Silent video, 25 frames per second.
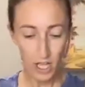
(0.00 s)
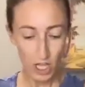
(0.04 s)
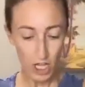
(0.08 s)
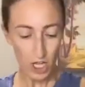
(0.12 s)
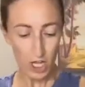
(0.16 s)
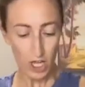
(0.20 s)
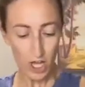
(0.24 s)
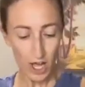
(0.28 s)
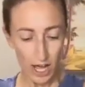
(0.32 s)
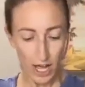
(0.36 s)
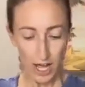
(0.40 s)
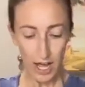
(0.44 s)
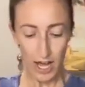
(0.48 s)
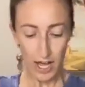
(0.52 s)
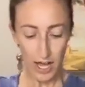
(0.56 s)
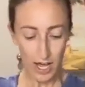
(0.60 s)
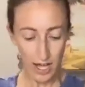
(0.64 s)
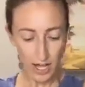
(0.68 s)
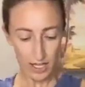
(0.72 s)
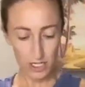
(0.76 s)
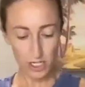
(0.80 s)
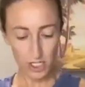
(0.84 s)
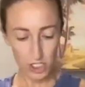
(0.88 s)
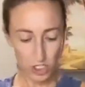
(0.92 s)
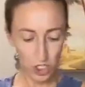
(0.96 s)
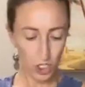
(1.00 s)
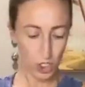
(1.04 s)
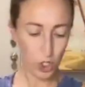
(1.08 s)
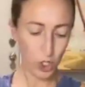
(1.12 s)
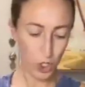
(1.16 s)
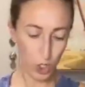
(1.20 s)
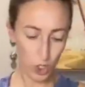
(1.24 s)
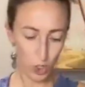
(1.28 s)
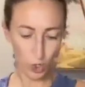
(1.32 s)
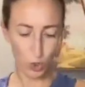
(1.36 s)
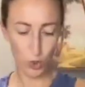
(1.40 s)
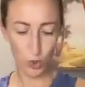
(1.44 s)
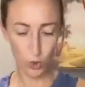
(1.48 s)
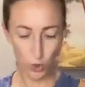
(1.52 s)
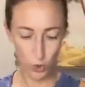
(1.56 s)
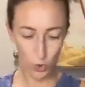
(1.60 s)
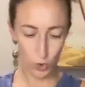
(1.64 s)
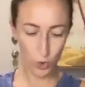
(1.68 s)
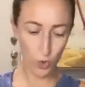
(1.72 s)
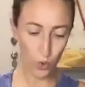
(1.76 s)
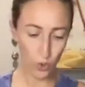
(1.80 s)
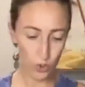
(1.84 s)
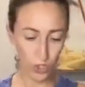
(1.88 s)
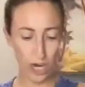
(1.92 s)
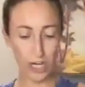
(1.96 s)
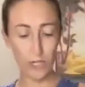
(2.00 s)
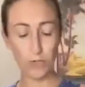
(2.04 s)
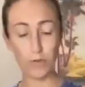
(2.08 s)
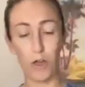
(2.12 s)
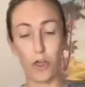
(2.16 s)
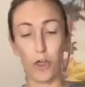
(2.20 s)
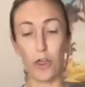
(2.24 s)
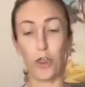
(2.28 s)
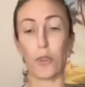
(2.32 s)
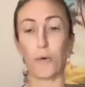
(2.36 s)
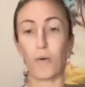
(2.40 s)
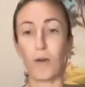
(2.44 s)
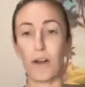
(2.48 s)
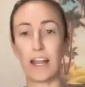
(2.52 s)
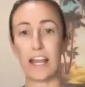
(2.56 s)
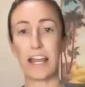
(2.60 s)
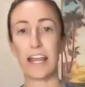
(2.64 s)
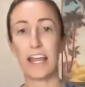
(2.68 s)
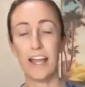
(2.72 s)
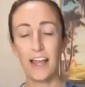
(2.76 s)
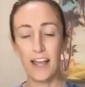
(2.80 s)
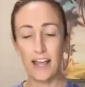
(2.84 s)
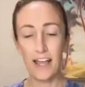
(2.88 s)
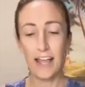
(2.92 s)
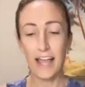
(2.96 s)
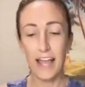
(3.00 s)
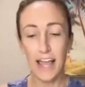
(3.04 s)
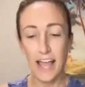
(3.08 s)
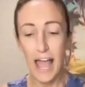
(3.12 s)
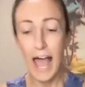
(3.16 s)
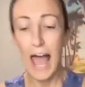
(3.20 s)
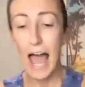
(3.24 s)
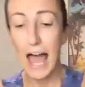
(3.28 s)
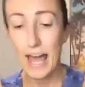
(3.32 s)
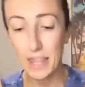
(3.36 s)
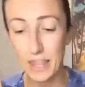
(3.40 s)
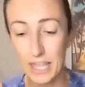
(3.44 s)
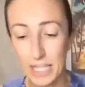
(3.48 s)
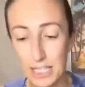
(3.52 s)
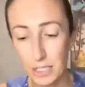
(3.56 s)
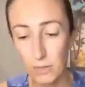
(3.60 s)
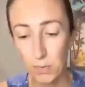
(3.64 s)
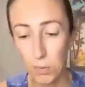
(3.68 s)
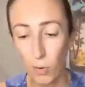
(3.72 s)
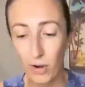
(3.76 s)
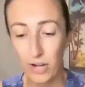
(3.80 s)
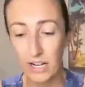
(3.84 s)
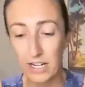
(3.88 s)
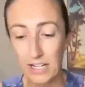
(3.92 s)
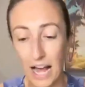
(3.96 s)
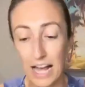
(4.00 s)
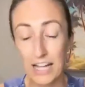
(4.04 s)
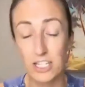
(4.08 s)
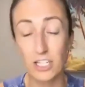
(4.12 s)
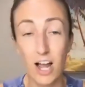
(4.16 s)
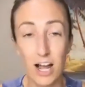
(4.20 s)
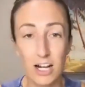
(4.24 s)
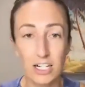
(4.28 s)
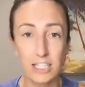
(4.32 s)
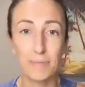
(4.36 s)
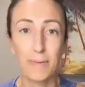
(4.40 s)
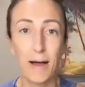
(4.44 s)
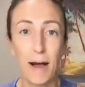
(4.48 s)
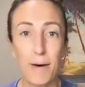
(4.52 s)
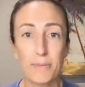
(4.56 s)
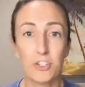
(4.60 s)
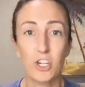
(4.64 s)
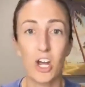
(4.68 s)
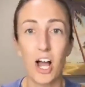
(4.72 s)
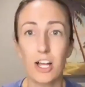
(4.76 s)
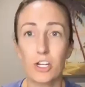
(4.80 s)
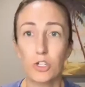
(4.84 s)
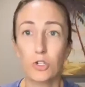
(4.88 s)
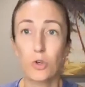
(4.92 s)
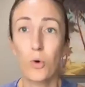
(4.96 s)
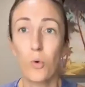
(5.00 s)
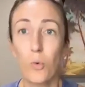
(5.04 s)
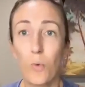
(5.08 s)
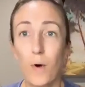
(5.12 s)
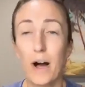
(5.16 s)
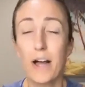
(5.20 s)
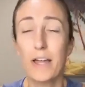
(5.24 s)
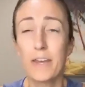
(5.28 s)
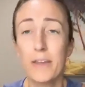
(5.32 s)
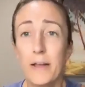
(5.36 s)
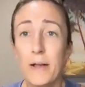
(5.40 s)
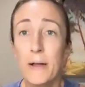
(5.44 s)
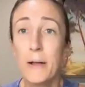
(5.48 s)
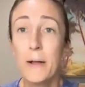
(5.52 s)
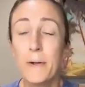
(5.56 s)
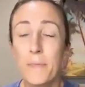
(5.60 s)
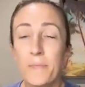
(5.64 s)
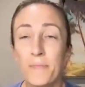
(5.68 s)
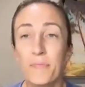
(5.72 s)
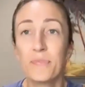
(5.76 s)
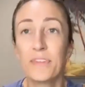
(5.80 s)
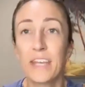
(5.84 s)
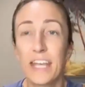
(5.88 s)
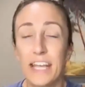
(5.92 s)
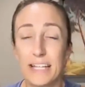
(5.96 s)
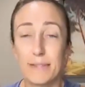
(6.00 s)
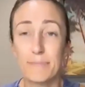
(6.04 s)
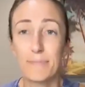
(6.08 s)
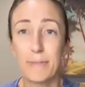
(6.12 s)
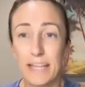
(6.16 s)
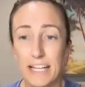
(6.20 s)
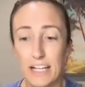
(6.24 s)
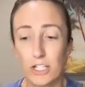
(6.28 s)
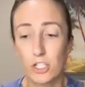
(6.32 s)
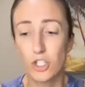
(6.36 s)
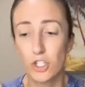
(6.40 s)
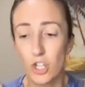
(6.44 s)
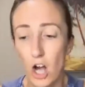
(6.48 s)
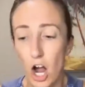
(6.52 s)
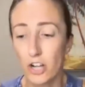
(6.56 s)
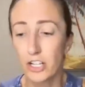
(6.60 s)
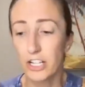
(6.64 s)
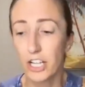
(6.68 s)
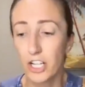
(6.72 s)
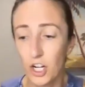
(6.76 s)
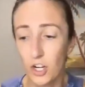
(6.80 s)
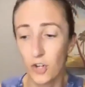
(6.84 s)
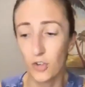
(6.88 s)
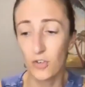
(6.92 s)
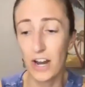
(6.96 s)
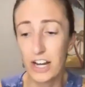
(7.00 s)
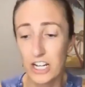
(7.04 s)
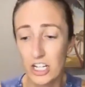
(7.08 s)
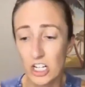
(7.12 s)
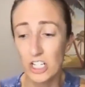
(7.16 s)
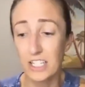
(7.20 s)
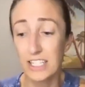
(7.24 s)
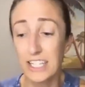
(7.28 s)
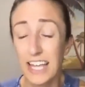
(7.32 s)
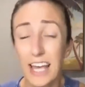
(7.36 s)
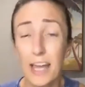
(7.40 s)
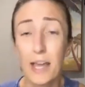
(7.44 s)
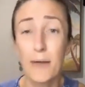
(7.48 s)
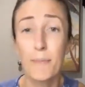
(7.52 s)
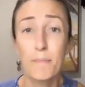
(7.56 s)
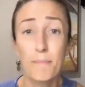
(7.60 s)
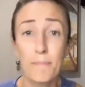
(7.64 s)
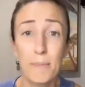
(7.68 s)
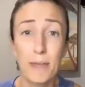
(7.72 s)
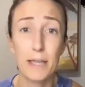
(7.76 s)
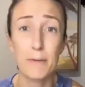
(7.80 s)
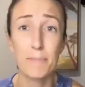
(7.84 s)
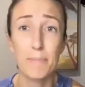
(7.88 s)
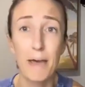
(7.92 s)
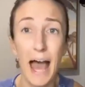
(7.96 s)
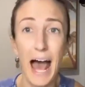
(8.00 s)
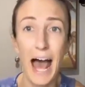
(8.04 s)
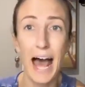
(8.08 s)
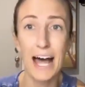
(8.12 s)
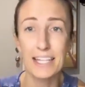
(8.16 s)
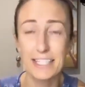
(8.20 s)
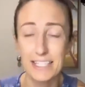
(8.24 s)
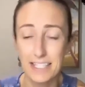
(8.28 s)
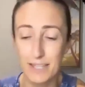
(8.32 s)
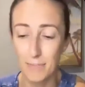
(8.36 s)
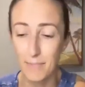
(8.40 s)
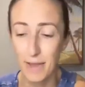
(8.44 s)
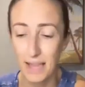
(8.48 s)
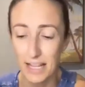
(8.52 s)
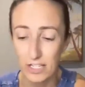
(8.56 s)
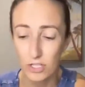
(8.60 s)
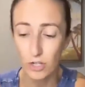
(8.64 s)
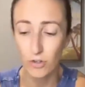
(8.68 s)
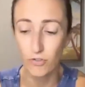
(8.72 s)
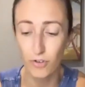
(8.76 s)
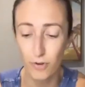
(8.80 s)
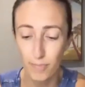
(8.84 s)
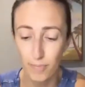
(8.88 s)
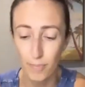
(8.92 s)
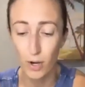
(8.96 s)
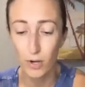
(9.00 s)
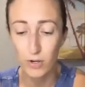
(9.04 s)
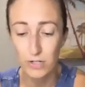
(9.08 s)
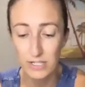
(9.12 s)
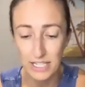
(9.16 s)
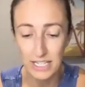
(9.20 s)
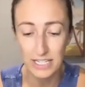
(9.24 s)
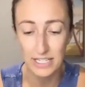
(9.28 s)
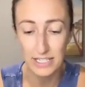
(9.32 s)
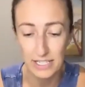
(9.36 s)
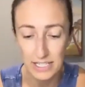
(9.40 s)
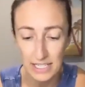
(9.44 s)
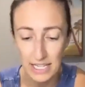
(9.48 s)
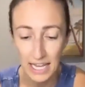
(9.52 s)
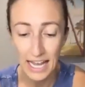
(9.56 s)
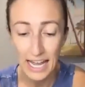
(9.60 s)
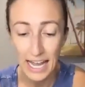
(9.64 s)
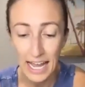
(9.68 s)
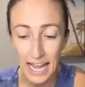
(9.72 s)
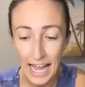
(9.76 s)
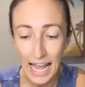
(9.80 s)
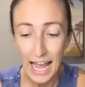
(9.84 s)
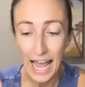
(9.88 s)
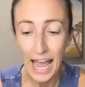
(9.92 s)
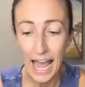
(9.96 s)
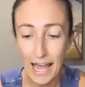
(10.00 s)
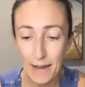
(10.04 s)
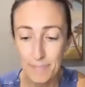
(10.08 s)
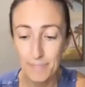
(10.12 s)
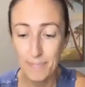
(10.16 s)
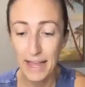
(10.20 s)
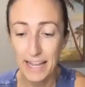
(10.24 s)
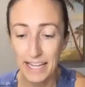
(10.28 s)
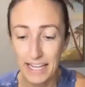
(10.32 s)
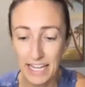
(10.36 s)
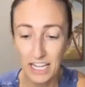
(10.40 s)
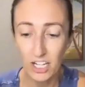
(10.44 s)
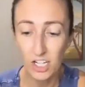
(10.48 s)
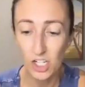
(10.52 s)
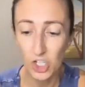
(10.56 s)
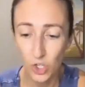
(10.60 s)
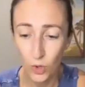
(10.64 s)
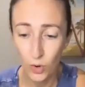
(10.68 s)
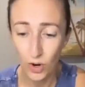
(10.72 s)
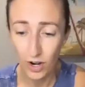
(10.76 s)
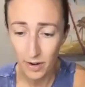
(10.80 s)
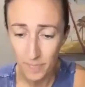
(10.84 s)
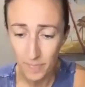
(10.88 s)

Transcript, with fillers: uh, 2, Joshua 3 at this point. I talked about Joshua 1 in being strong and courageous, being passed the mantle from Moses, and making sure.